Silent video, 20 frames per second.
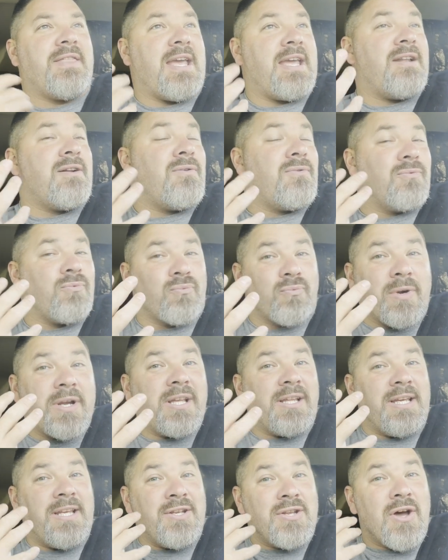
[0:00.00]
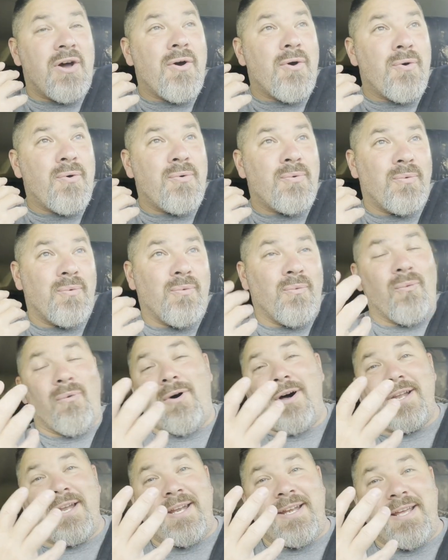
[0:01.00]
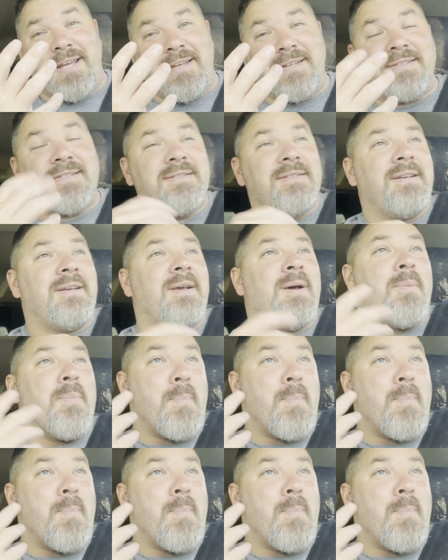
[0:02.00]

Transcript: They don't really know what it is.